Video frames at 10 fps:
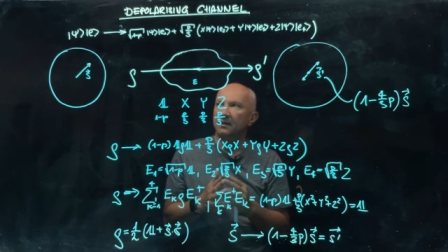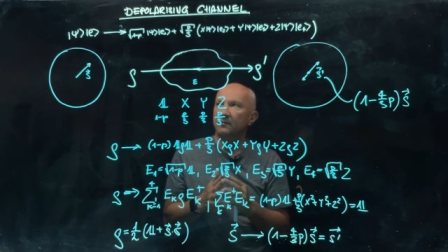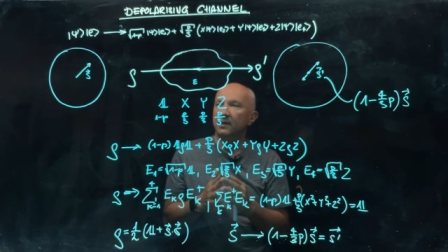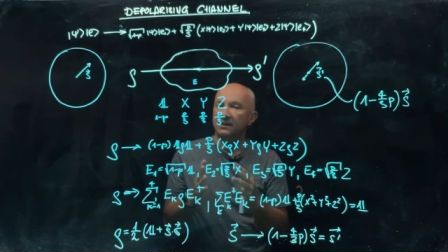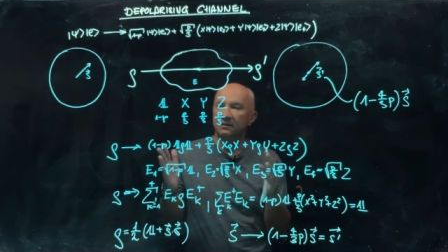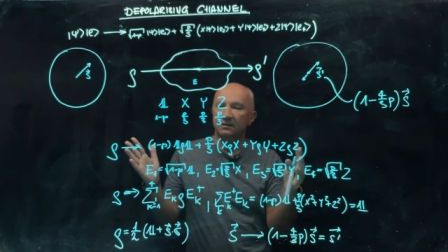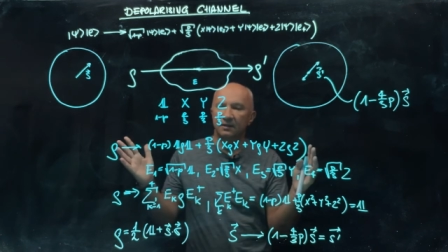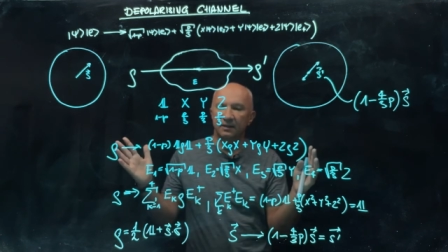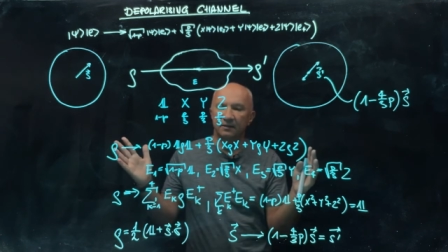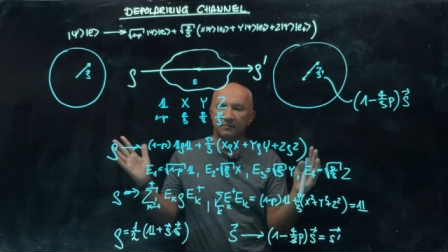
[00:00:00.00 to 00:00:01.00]
But
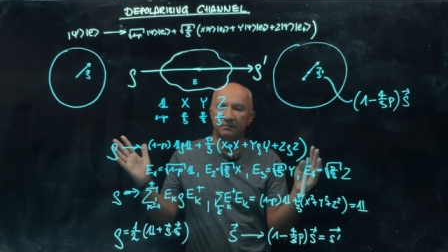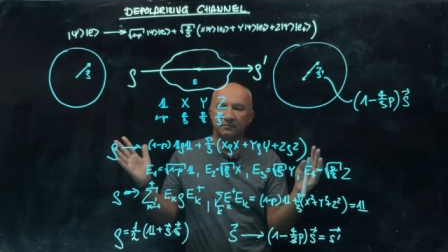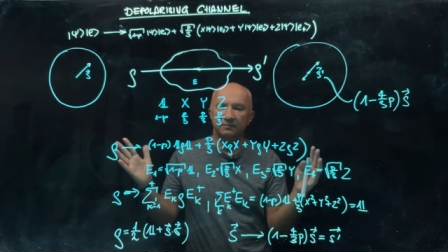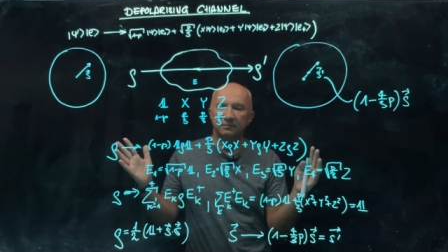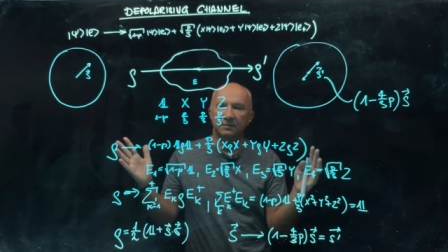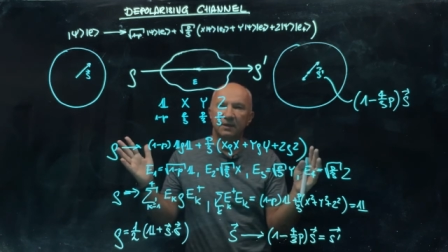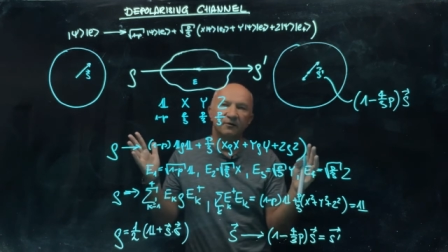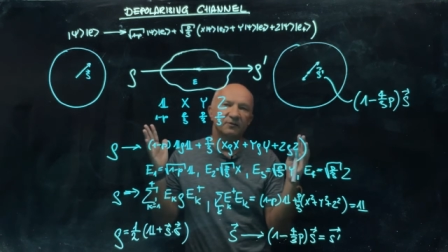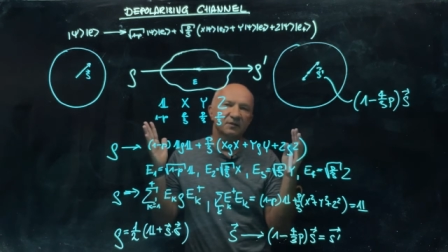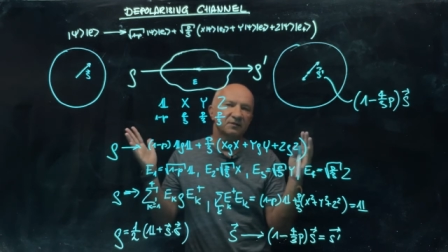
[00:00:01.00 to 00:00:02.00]
here
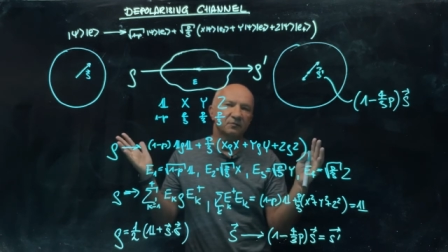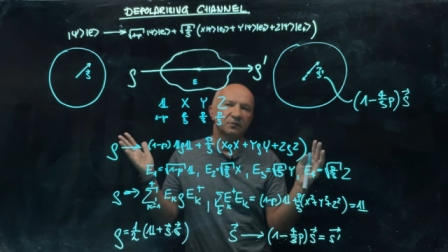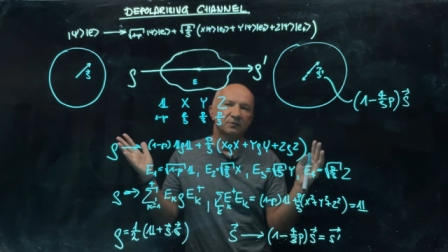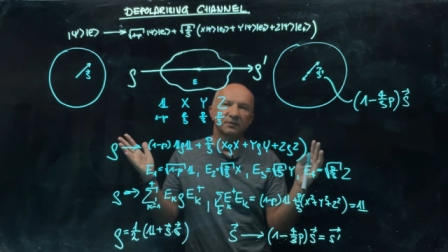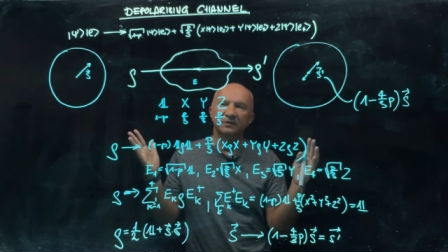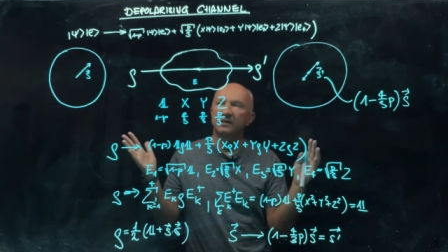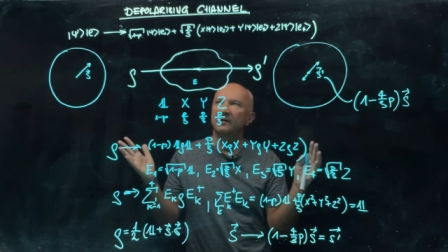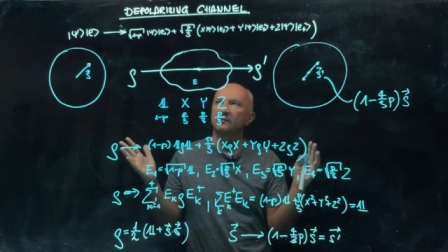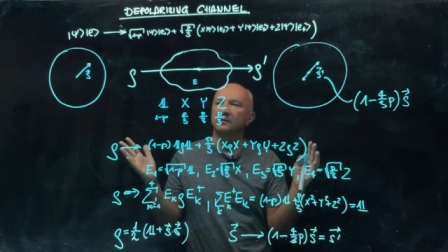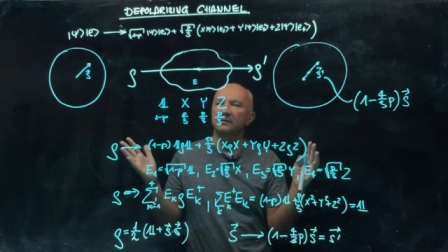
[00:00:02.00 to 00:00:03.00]
is a simple
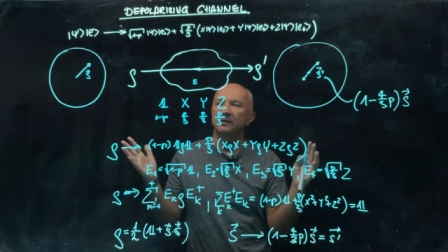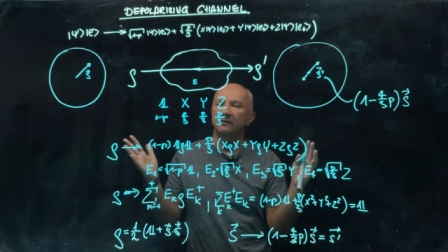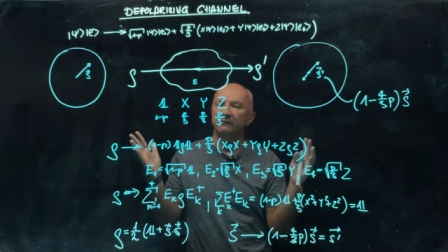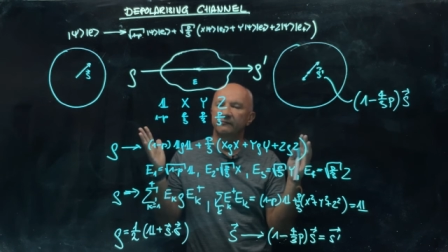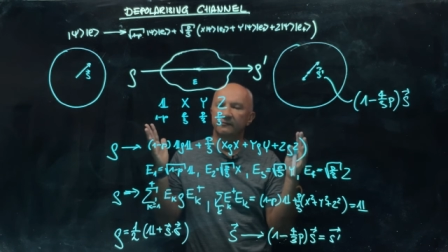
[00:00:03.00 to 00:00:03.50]
example of